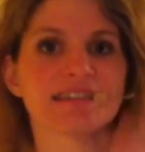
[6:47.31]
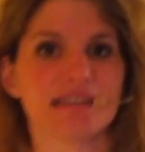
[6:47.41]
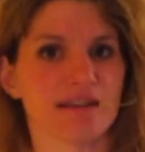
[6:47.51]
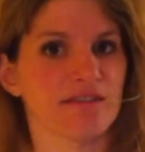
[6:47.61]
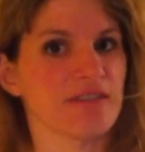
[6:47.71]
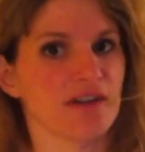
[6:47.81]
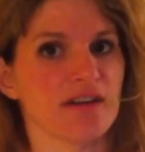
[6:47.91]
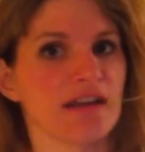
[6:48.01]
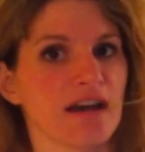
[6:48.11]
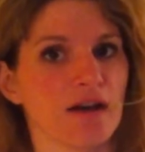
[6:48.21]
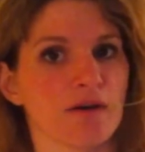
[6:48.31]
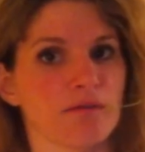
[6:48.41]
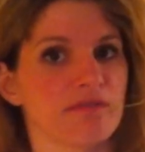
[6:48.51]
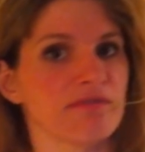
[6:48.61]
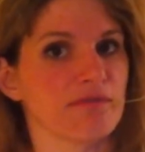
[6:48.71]
It's like a very
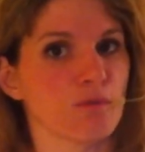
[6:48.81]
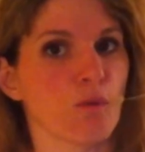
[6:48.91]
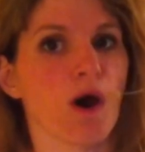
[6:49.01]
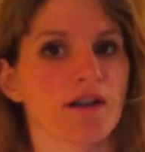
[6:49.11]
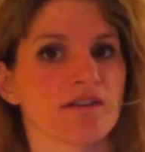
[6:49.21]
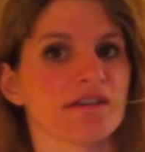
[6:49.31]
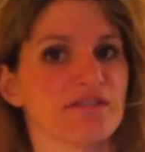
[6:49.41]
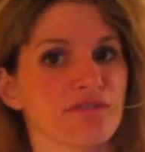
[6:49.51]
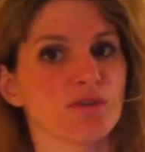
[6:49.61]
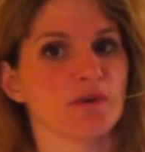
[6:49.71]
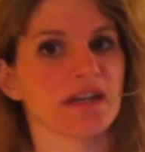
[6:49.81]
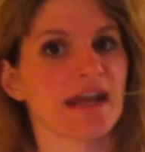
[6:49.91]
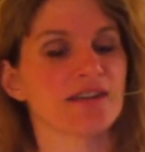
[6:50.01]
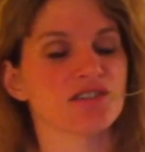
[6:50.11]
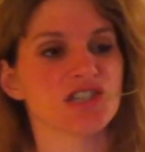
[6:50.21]
watery, fluid
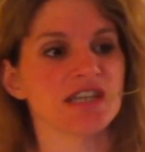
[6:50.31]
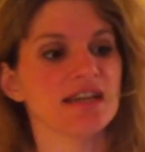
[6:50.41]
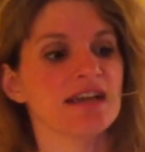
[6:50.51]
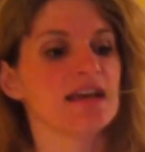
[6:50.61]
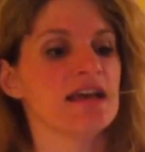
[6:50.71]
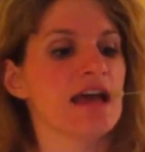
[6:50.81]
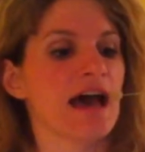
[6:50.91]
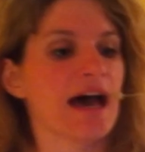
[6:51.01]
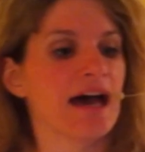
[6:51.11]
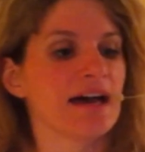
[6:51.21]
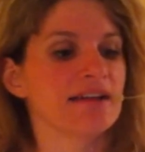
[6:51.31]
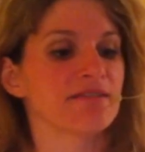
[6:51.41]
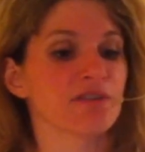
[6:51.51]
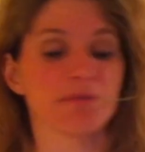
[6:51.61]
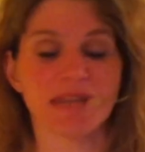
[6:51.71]
energy,
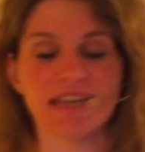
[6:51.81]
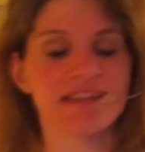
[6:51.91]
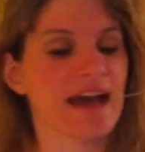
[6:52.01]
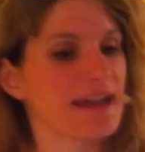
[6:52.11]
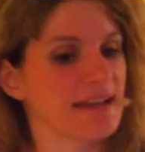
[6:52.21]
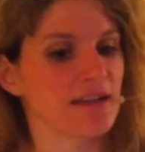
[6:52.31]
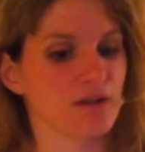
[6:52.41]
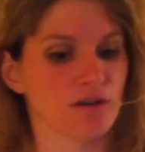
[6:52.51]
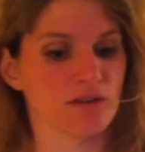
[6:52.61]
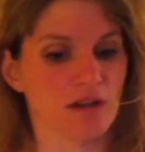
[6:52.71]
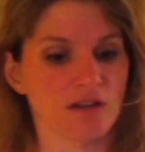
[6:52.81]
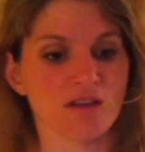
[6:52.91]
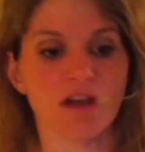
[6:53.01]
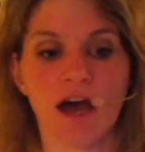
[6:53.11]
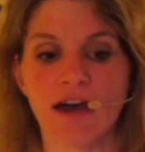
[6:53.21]
and for me that healed a
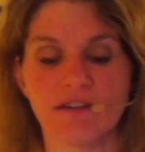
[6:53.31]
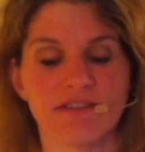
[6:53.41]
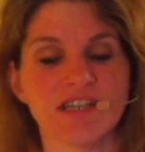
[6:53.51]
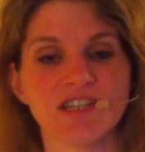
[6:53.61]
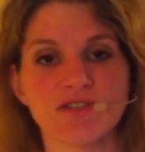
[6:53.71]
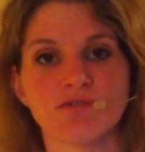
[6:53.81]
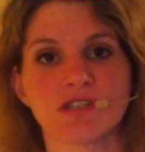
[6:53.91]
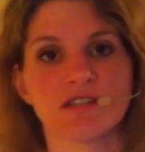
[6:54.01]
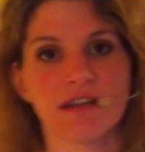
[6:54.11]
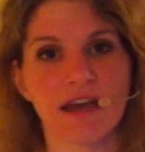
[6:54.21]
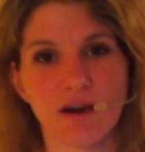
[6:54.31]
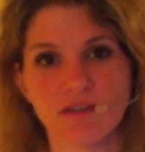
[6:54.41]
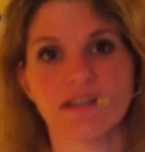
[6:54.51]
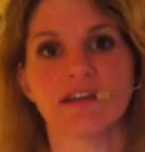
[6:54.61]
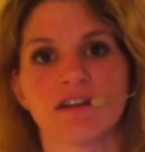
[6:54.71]
lot of issues
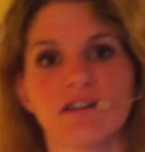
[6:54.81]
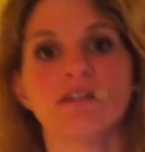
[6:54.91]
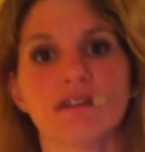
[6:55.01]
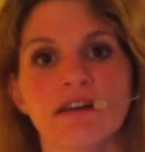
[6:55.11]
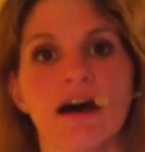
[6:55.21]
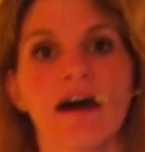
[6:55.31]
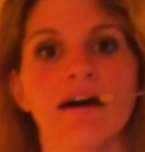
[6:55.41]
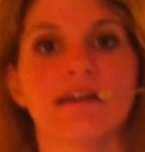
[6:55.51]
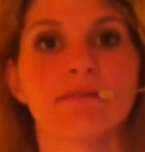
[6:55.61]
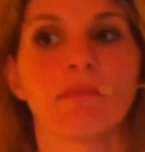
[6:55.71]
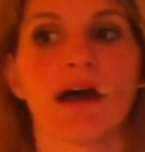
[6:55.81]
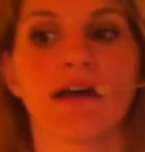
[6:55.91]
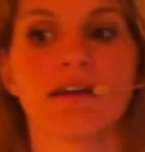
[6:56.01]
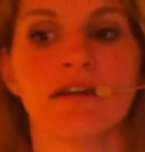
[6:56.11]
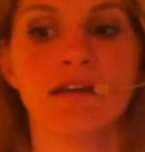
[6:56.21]
held here in
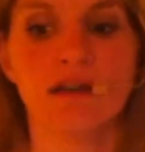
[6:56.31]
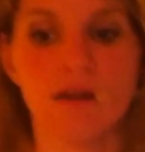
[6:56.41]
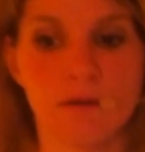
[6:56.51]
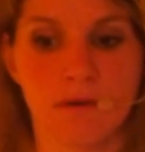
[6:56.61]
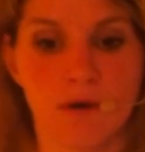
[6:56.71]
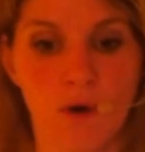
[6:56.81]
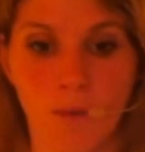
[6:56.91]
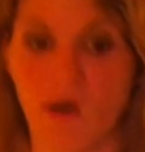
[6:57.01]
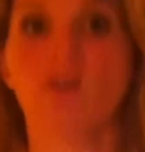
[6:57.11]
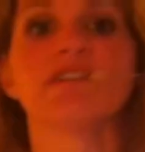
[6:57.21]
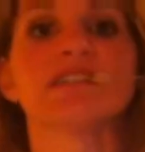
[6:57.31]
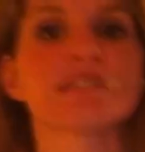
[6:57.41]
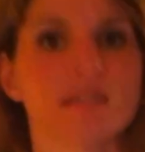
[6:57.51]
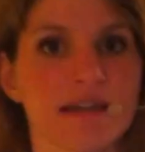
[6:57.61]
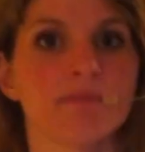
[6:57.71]
my whole
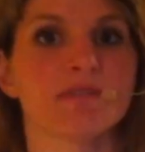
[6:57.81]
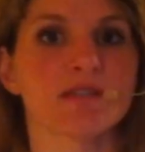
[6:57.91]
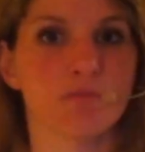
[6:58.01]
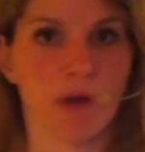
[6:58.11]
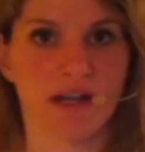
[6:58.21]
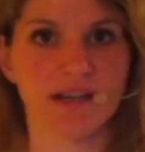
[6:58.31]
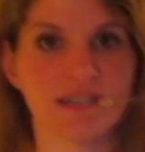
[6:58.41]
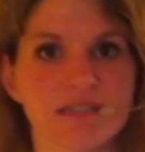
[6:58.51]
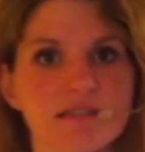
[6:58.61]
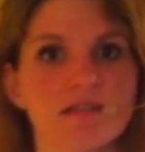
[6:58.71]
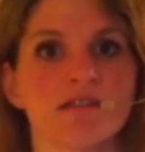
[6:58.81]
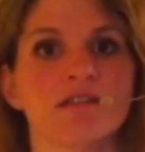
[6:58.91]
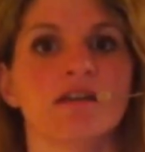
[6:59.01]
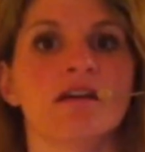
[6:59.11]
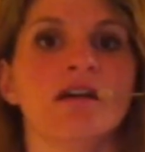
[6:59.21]
pelvis, hips, buttocks,
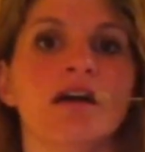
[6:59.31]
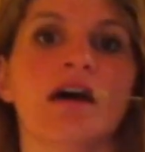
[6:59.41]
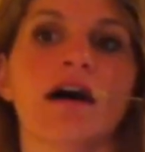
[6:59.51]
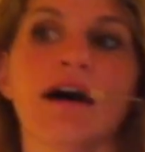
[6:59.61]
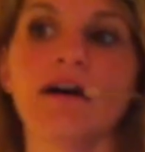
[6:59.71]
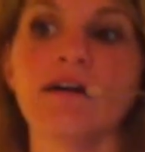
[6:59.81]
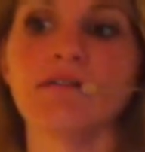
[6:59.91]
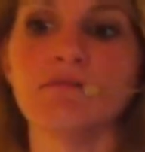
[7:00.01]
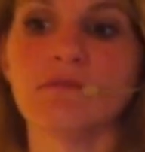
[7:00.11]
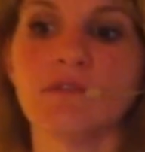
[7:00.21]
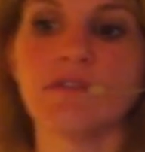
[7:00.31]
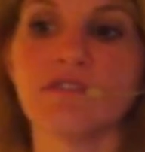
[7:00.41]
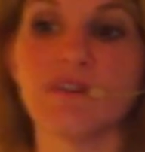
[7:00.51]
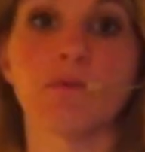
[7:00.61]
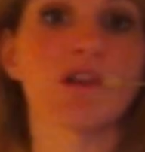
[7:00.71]

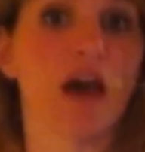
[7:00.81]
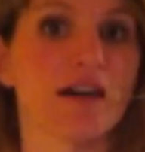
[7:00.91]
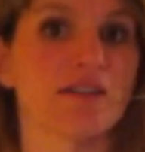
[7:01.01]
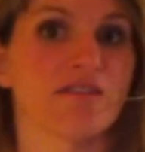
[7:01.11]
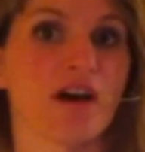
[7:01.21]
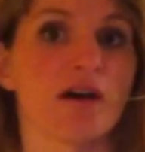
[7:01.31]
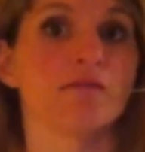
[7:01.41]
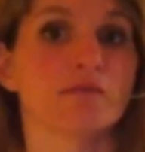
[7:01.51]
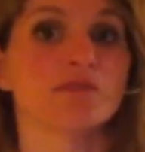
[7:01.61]
from a lot of